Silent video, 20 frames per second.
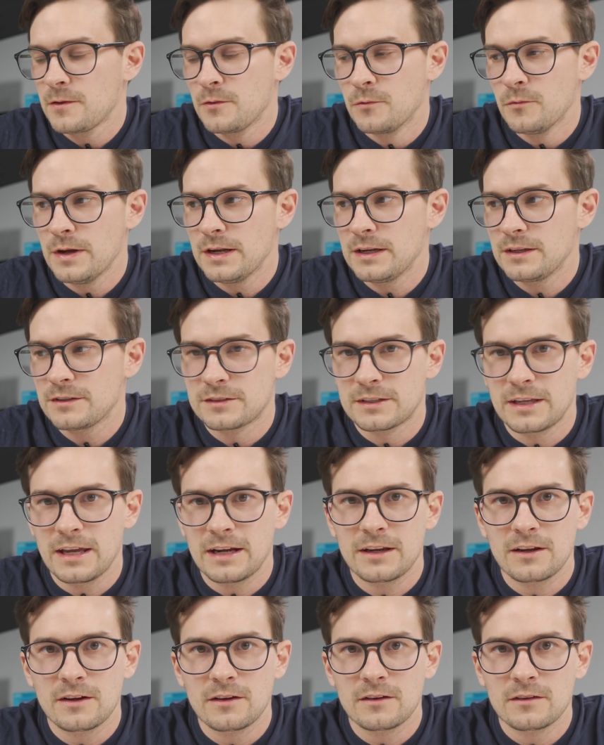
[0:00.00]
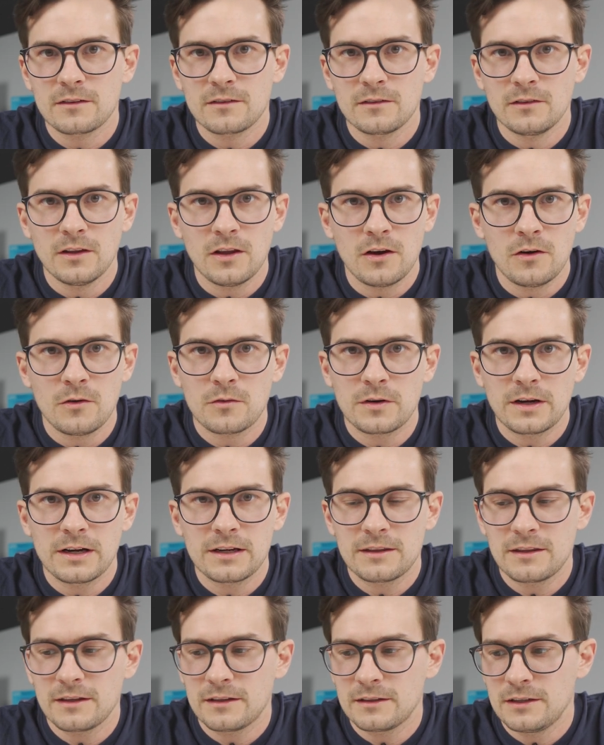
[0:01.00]
when it's getting low or
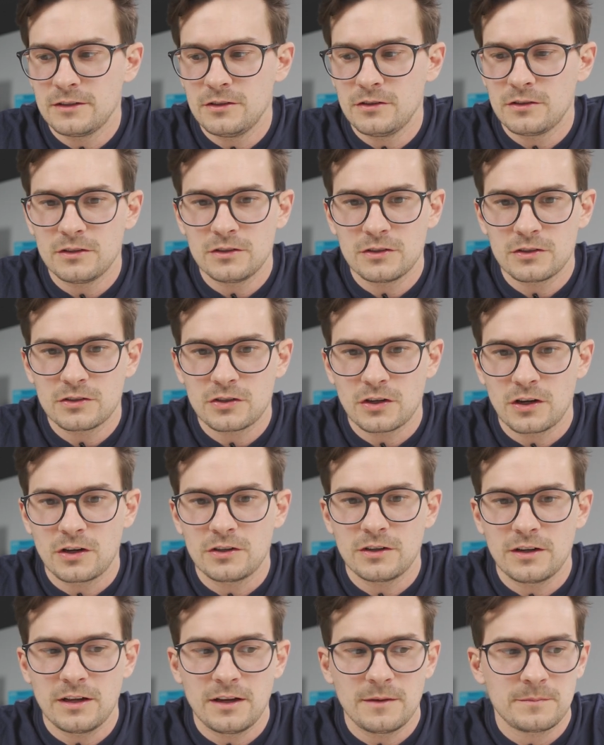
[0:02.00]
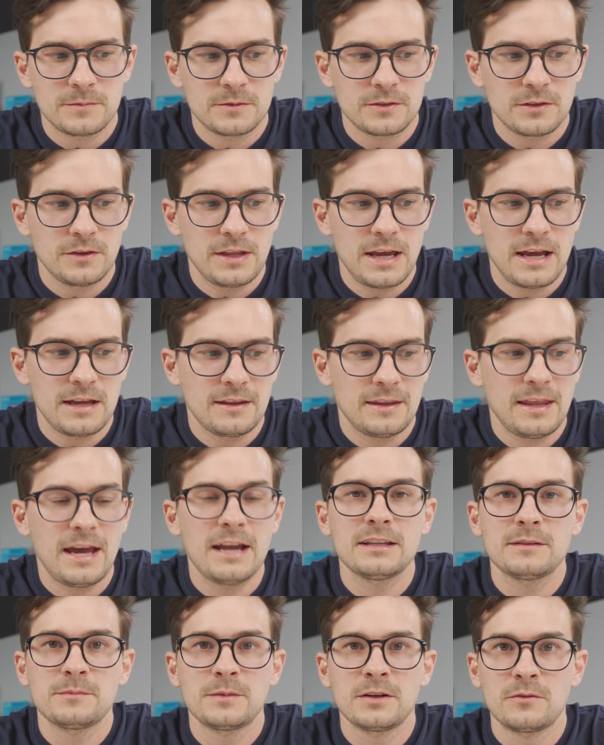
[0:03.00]
anything, and then you can just charge it up. So that
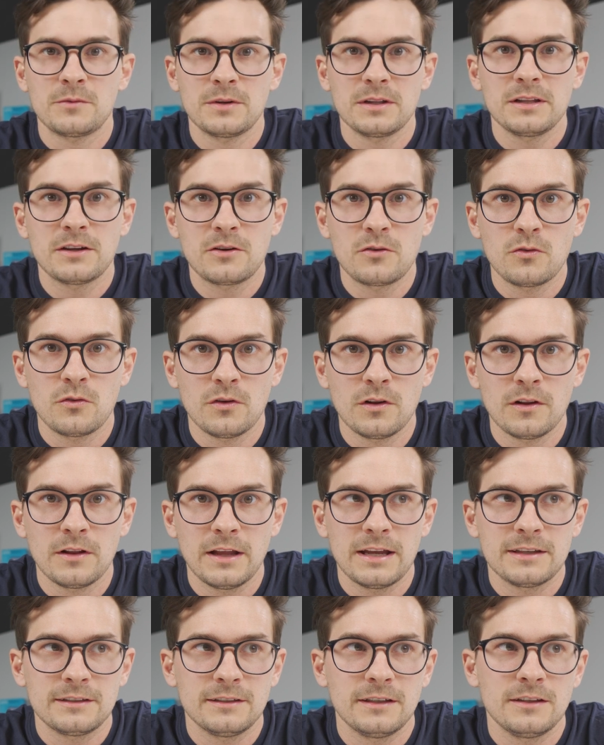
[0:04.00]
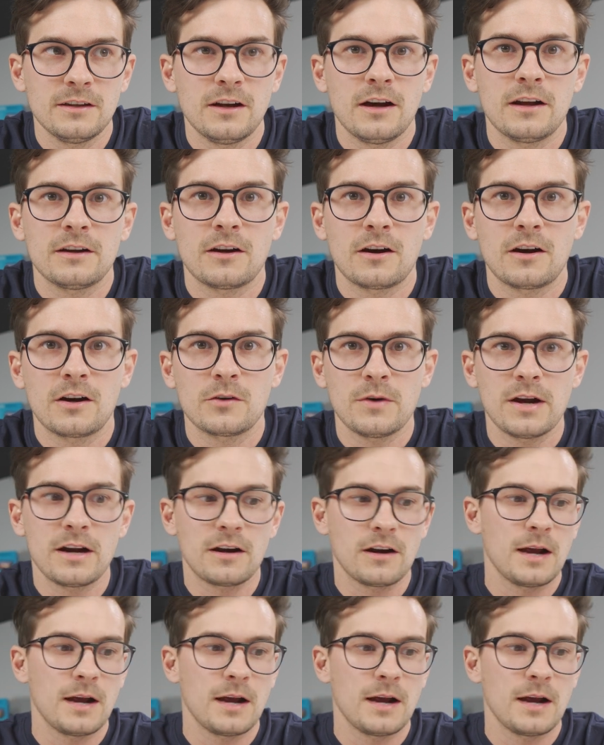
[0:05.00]
has been really cool as a non-hardwire